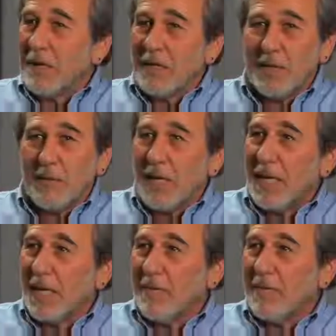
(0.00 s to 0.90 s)
to call
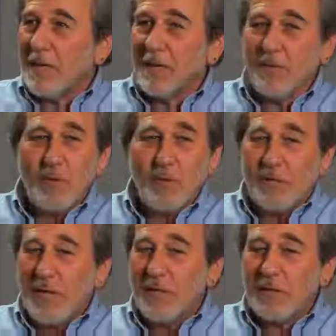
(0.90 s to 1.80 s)
somebody up in front of the room
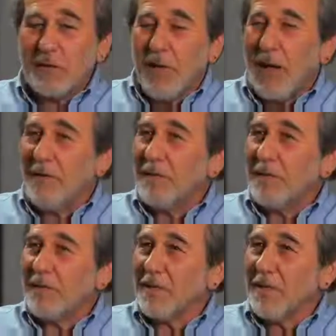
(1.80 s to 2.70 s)
and change their life,
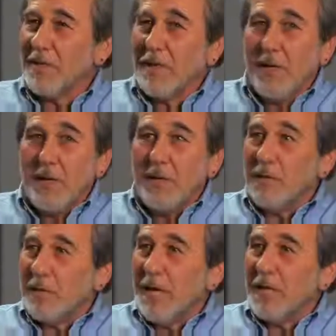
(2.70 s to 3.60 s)
and it's like,
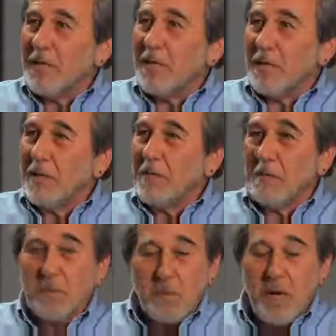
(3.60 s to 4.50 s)
that,
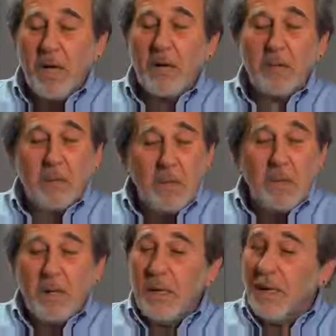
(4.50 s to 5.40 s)
wow.
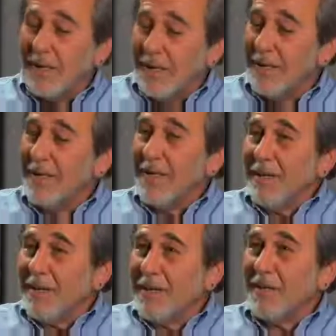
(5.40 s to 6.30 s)

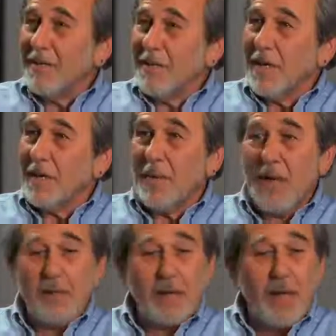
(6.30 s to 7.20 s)
You got to
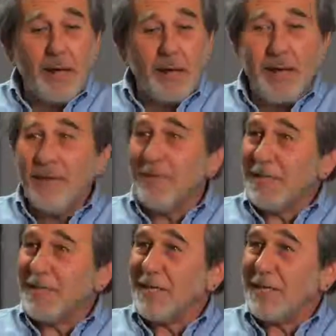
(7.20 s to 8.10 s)
have a lot of
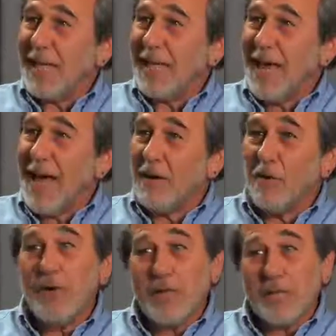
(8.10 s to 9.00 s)
confidence to say that,
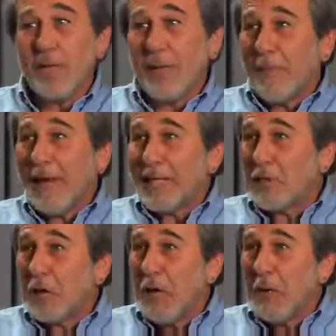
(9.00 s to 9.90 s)
or it's going to be a
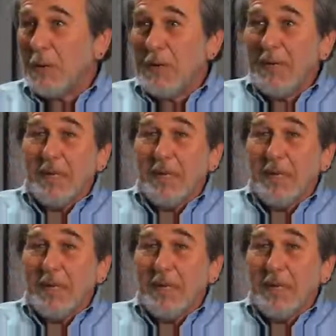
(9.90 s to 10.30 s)
bad show.